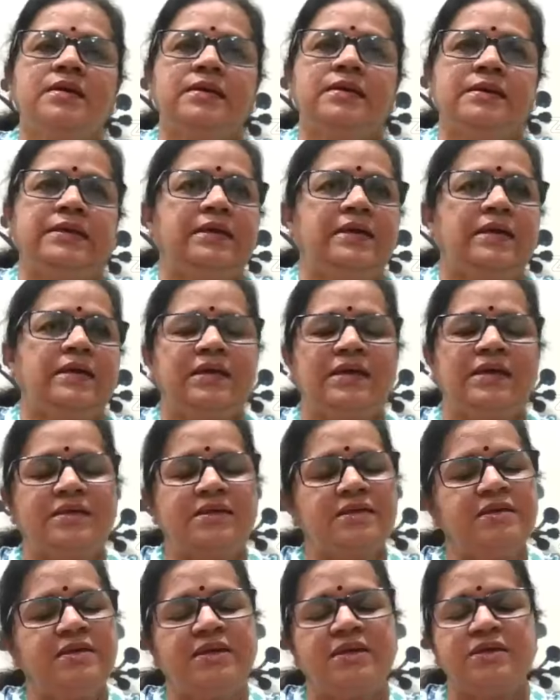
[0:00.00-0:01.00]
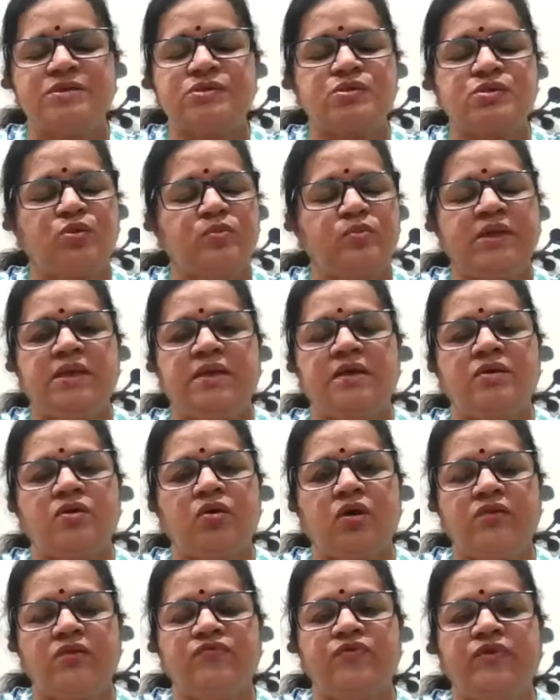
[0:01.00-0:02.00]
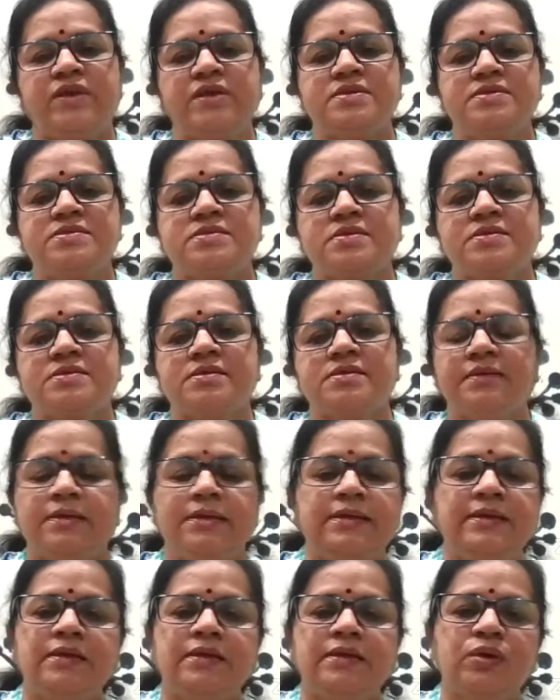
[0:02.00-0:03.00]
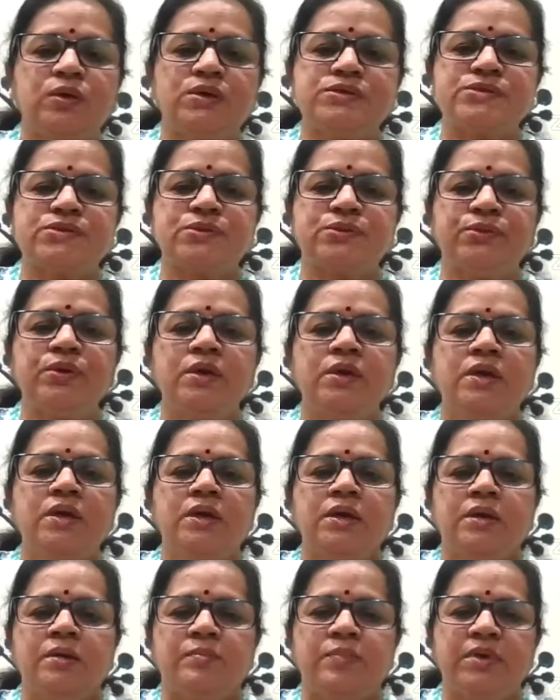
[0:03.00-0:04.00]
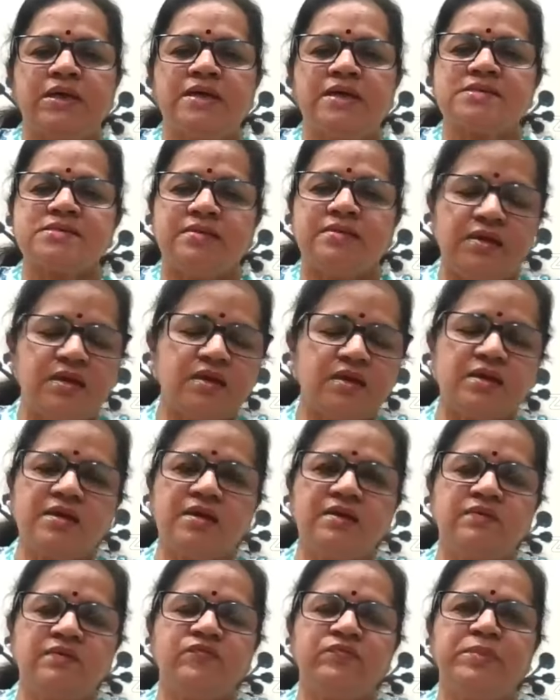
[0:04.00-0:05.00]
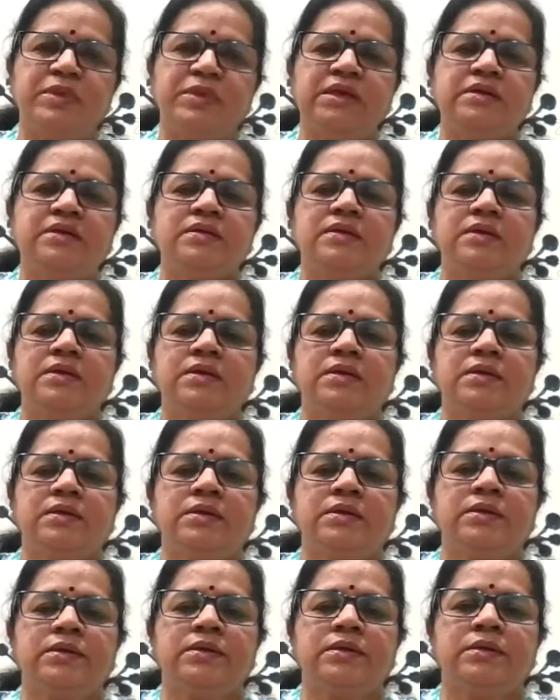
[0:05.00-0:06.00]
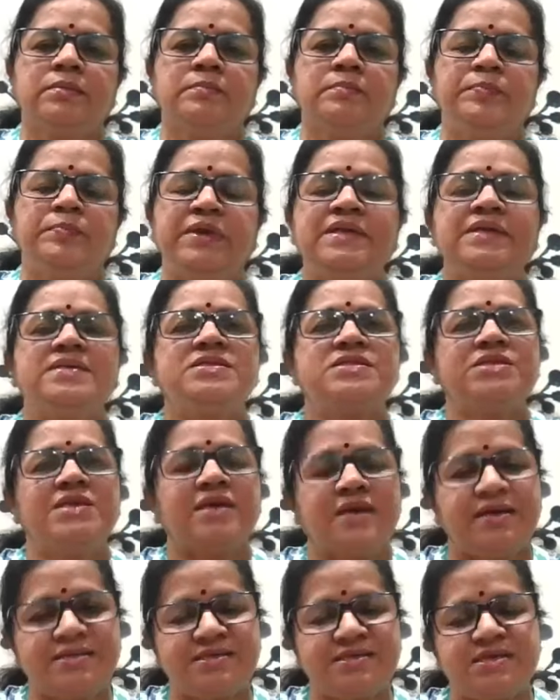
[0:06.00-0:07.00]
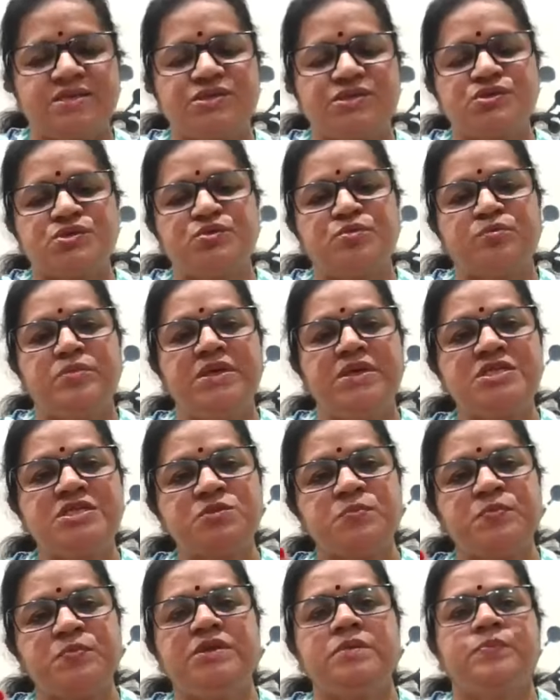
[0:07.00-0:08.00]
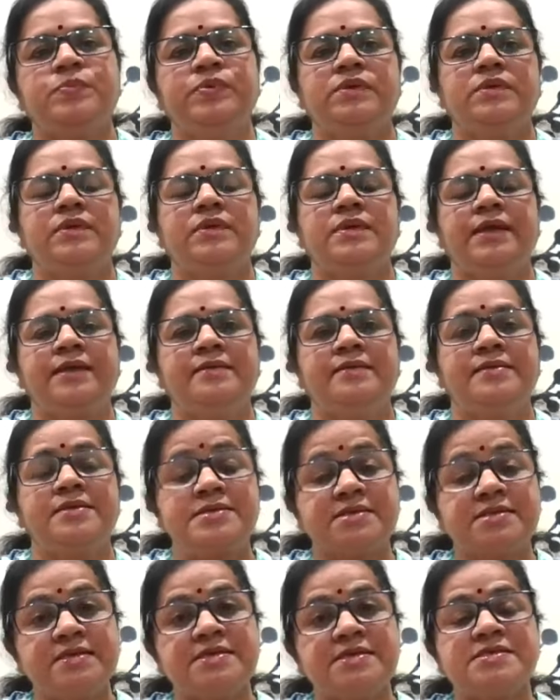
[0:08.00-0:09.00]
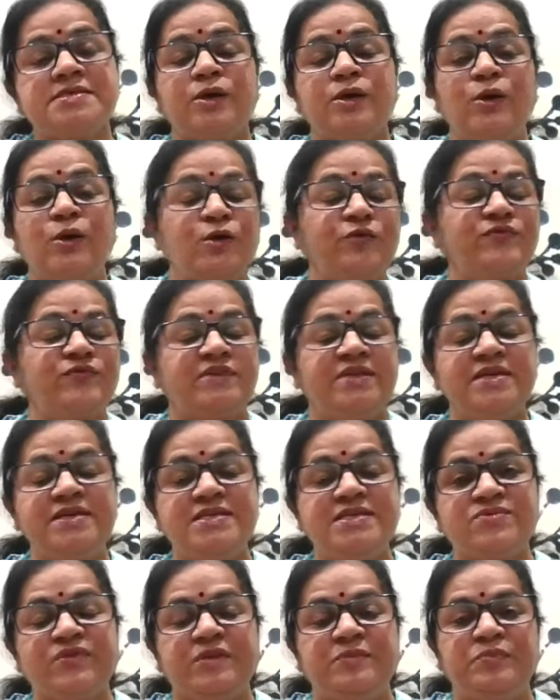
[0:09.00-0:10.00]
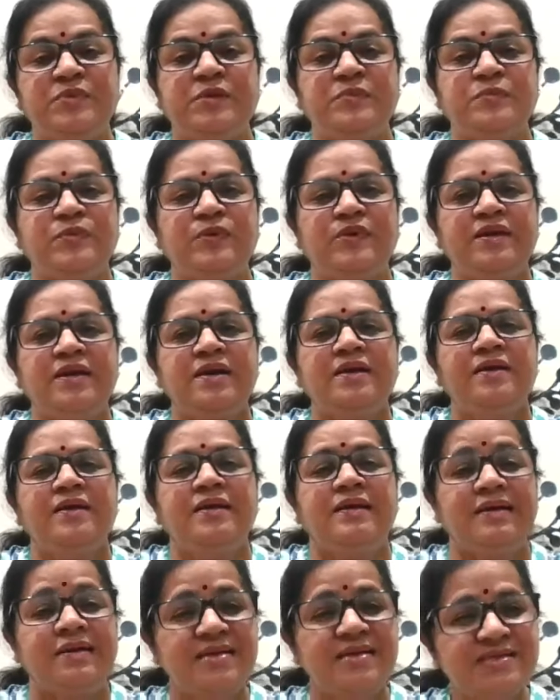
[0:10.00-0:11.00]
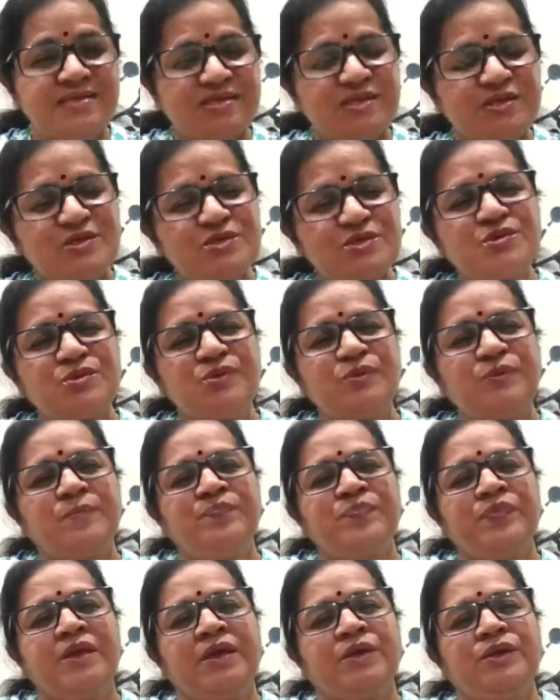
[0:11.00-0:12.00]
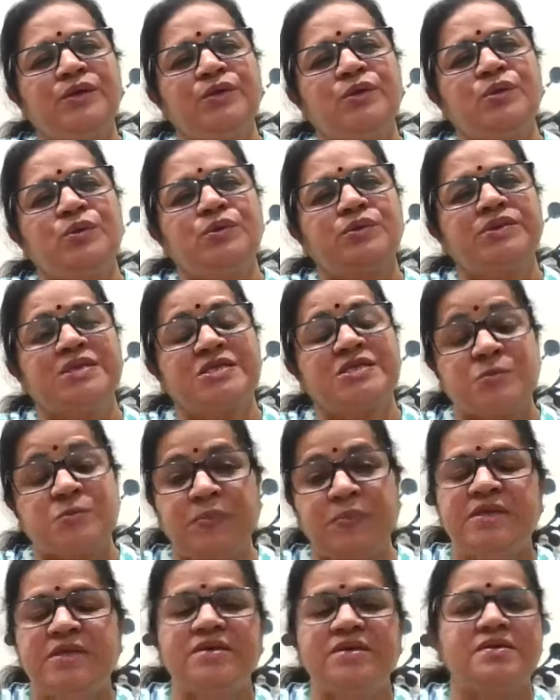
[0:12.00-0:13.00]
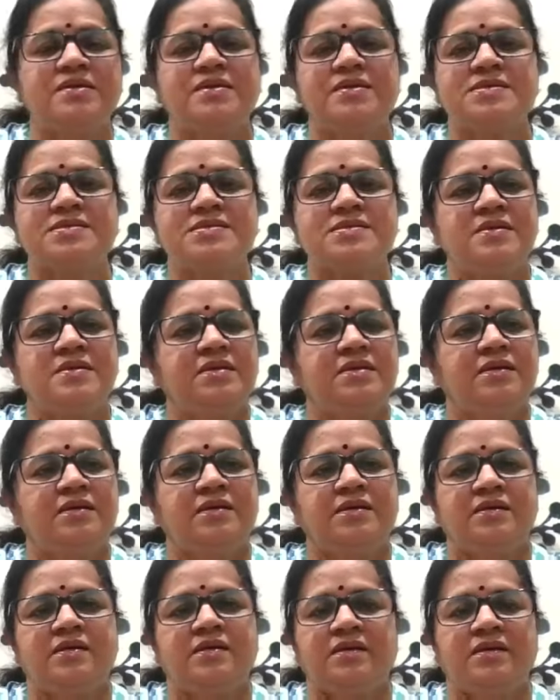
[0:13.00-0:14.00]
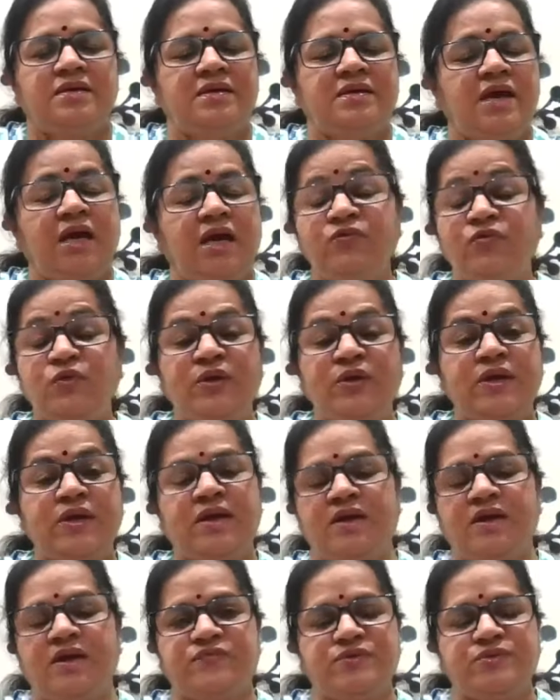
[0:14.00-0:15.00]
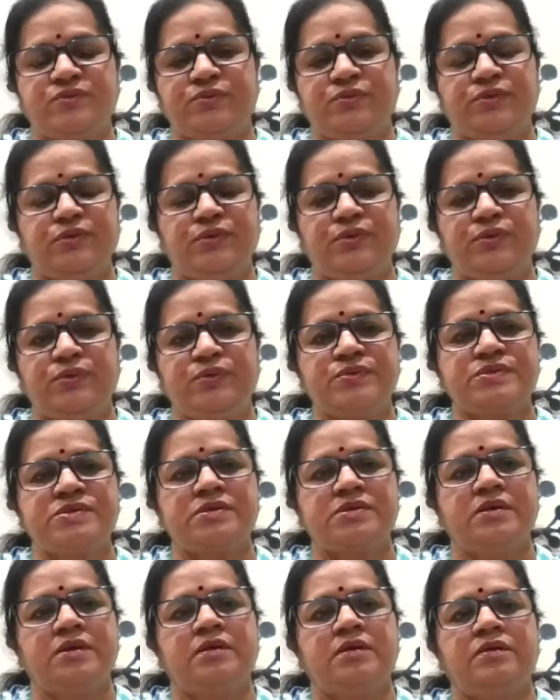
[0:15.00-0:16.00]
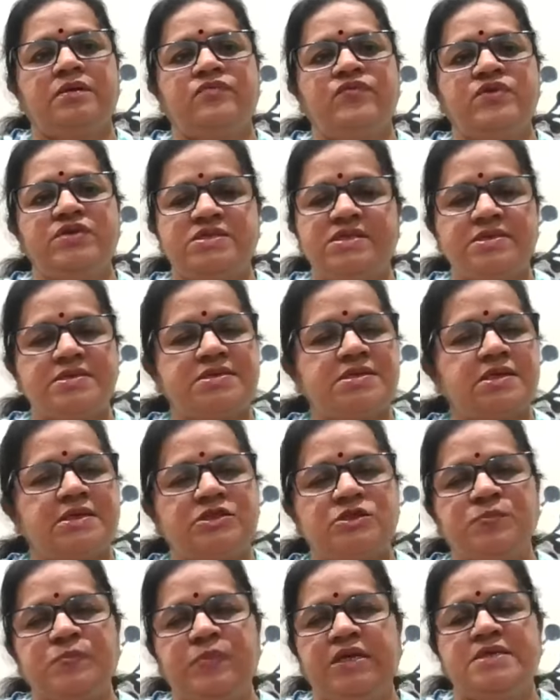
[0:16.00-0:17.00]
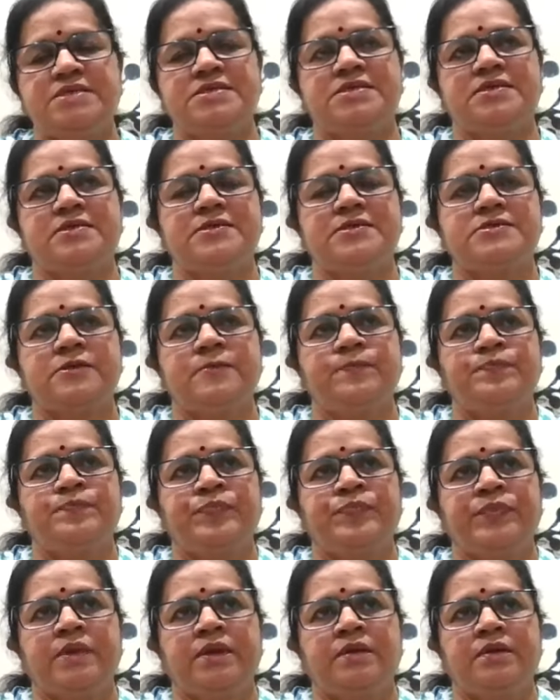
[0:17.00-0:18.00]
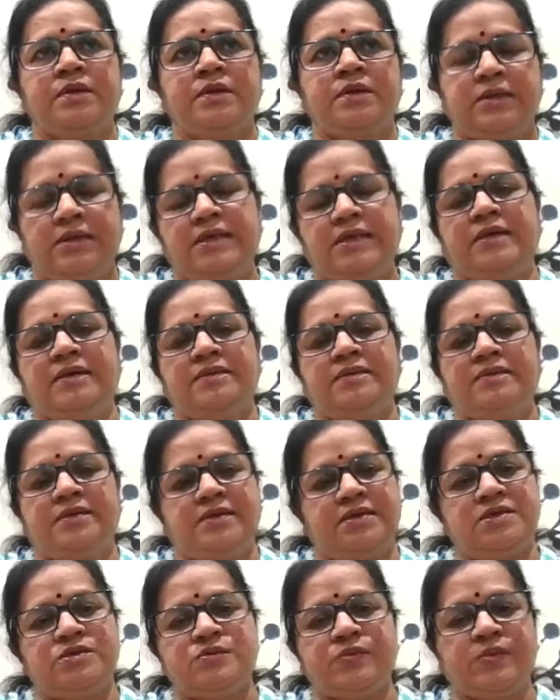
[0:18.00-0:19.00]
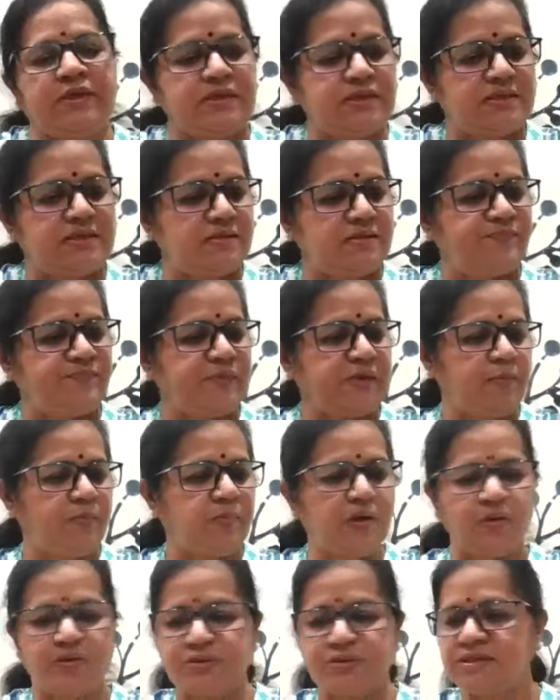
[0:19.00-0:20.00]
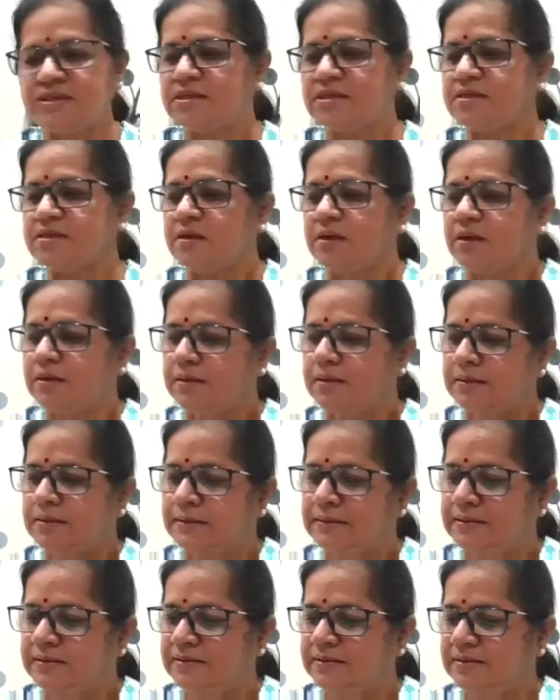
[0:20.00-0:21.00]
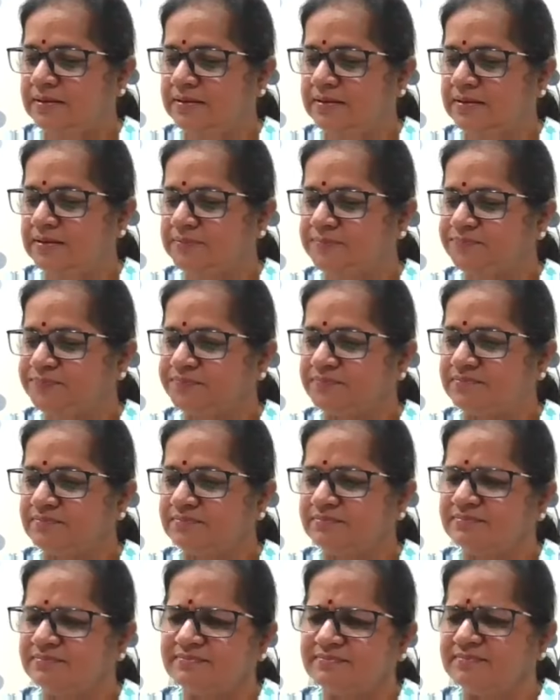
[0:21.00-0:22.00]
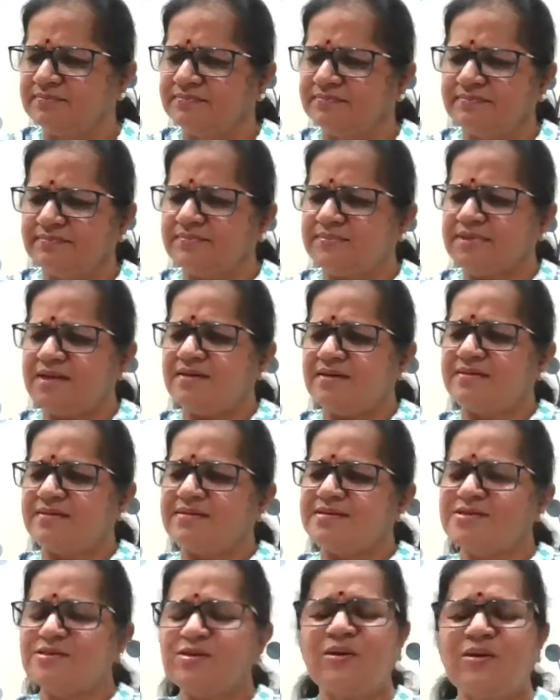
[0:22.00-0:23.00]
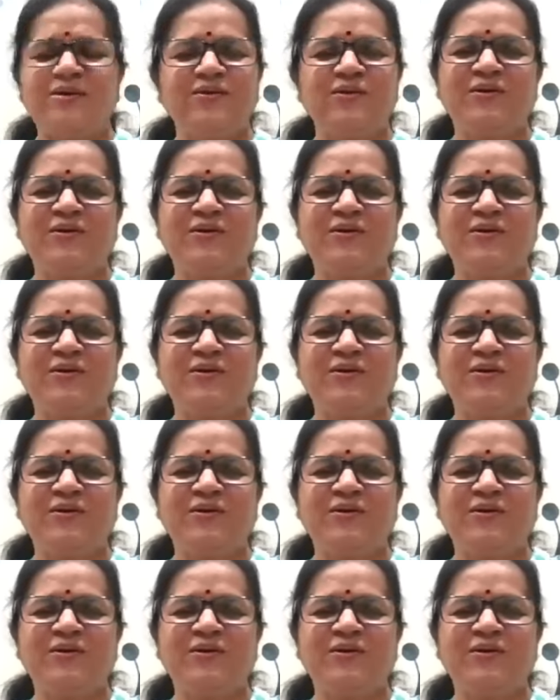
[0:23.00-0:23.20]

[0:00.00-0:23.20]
Yeah, I attended so many conferences earlier also, because they gave me better chances to meet people and discuss a lot of things with people, listen to, you know, the speakers. I would love to, you know, visit such places. Yeah, that is what about it. Yeah, that's all.